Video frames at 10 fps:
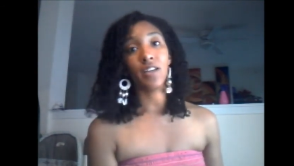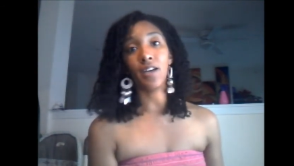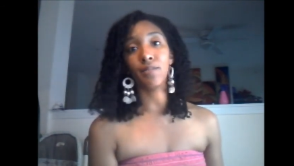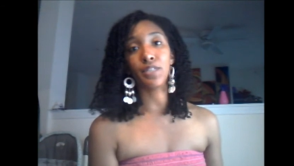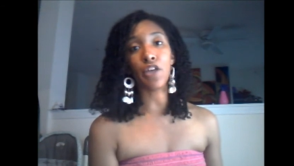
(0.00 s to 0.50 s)

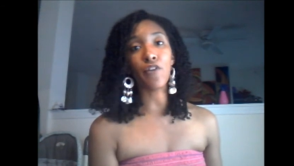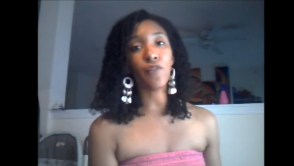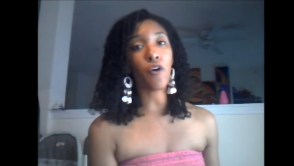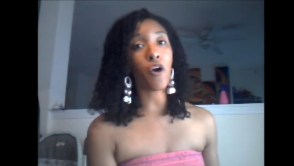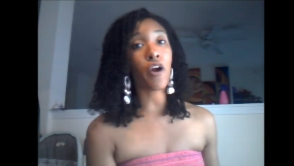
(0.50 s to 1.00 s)
so
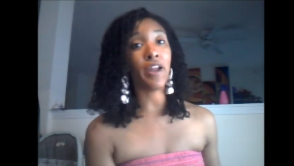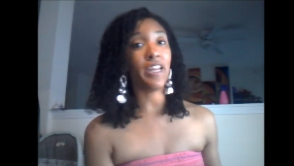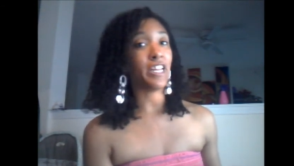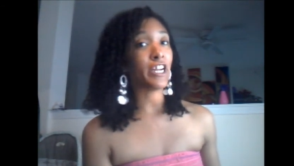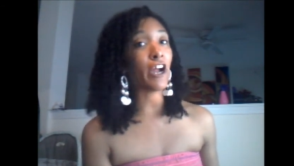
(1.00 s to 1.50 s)
far and
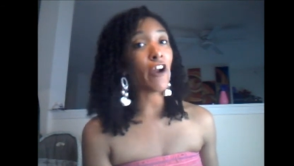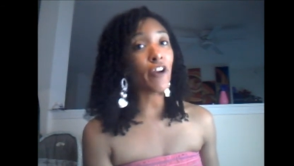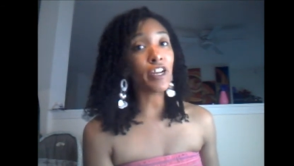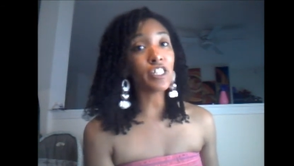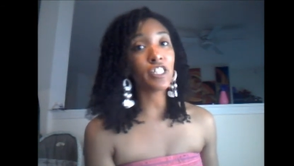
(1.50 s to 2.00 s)

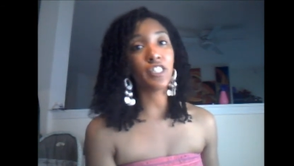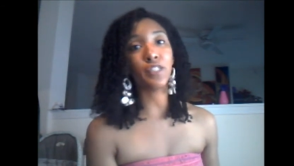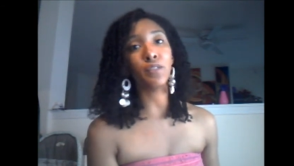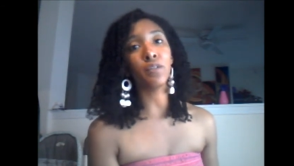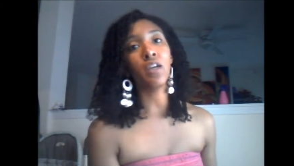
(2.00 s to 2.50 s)
encouraged
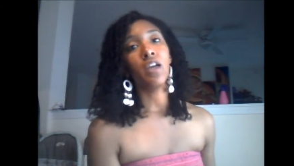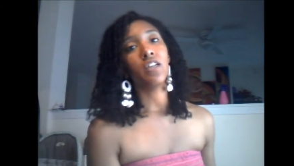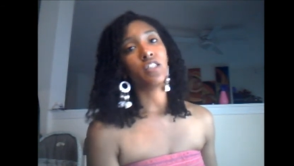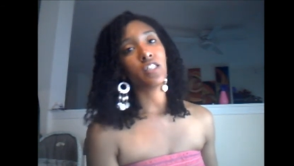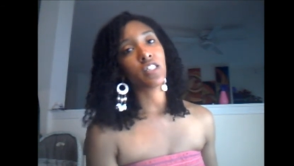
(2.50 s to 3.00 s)
to
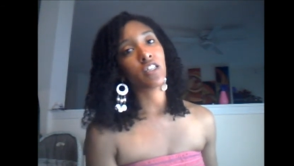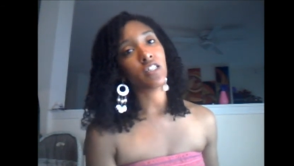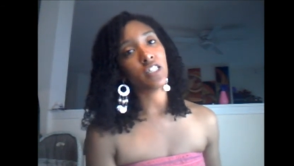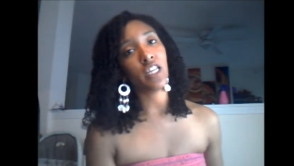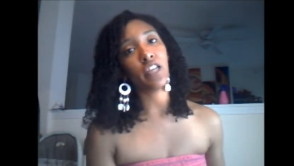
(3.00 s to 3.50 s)
just
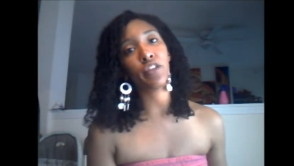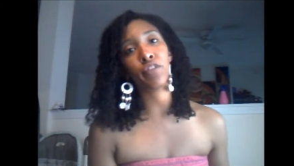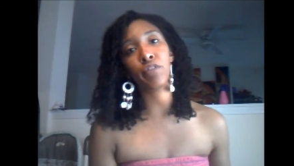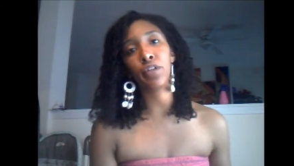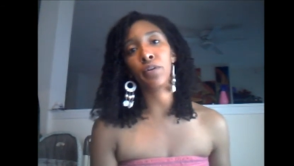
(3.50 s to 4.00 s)
continue
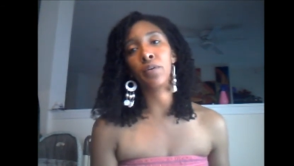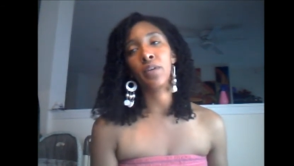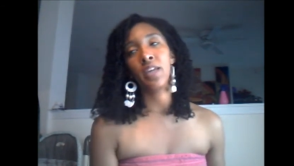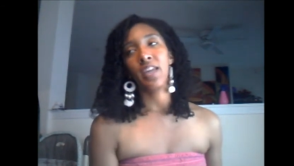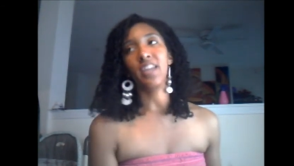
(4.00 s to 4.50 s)
through.
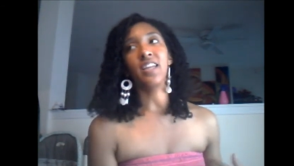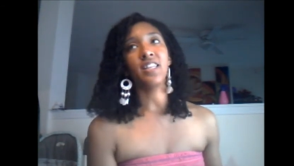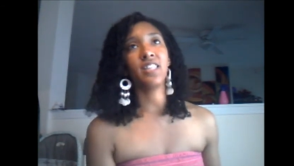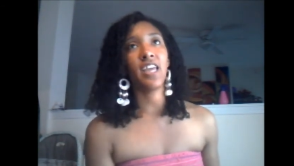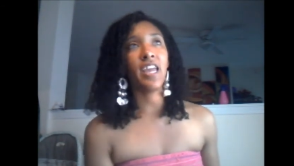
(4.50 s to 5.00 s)
And they
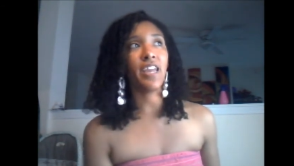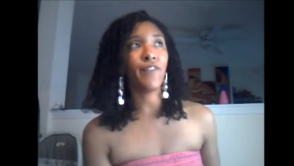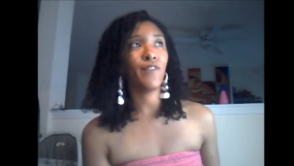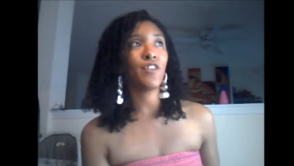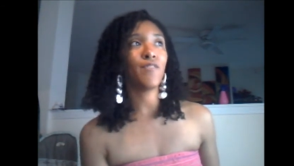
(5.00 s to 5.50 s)
say
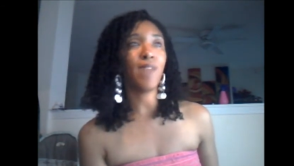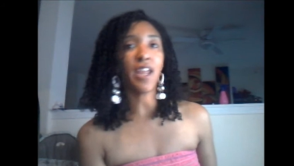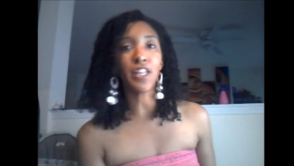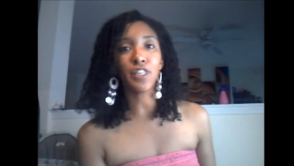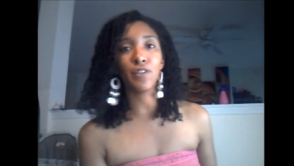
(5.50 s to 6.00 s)
if you make
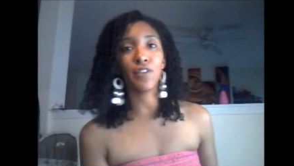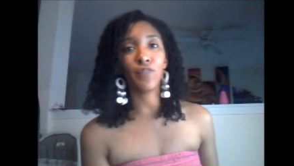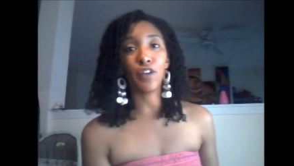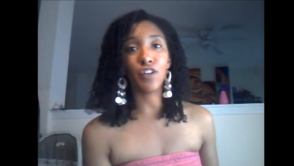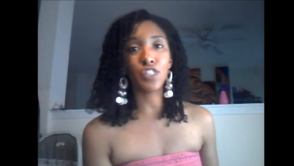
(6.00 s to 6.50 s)
it through the
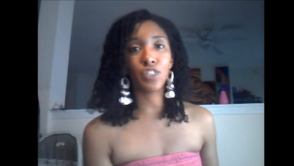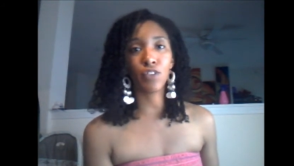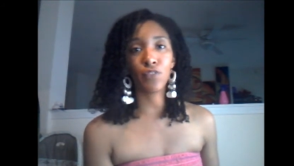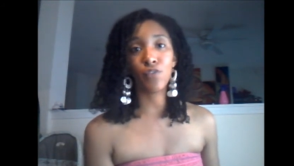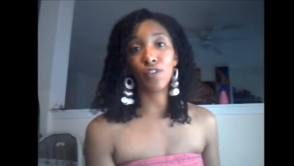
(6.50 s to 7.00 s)
first 3
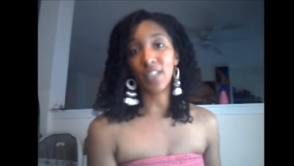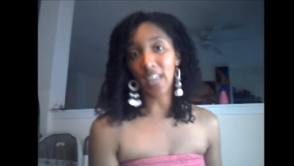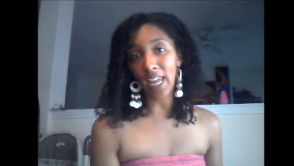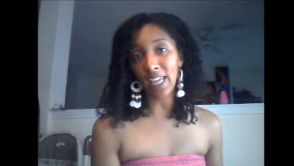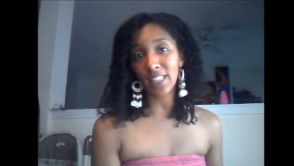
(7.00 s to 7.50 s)
to 4
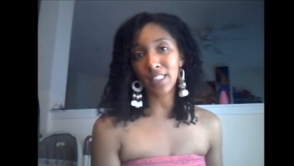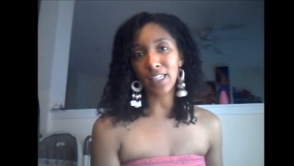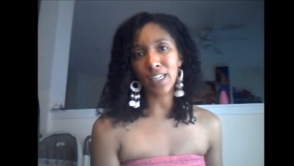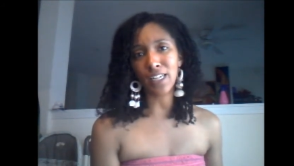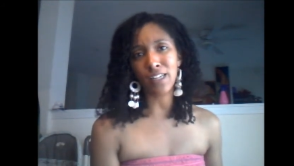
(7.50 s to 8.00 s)
days,
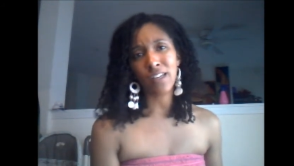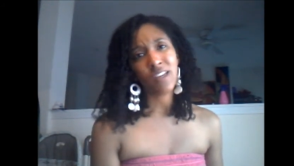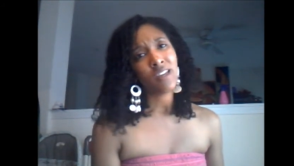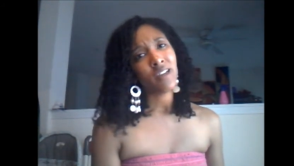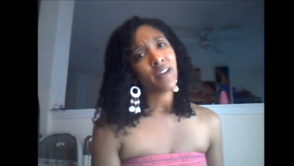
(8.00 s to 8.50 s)
then
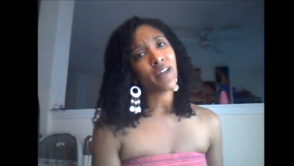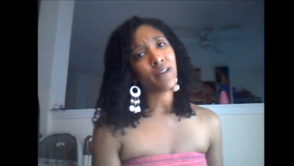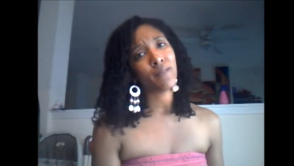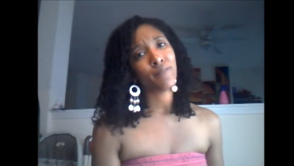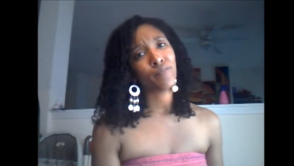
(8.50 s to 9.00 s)

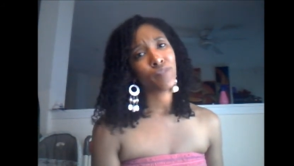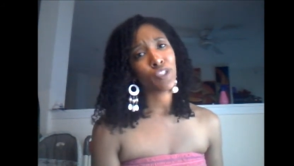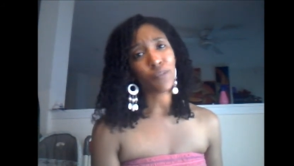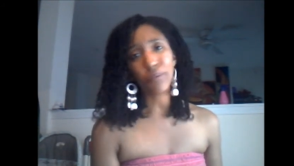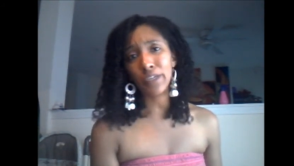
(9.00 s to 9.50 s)

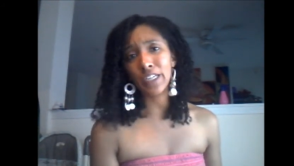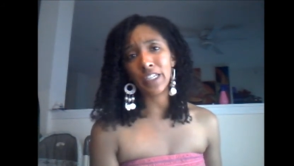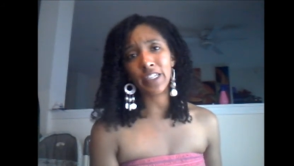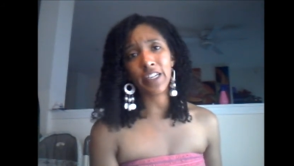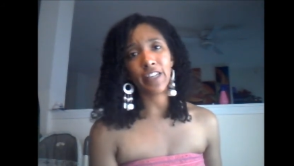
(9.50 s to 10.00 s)
you're pretty
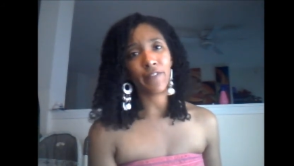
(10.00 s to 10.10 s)
good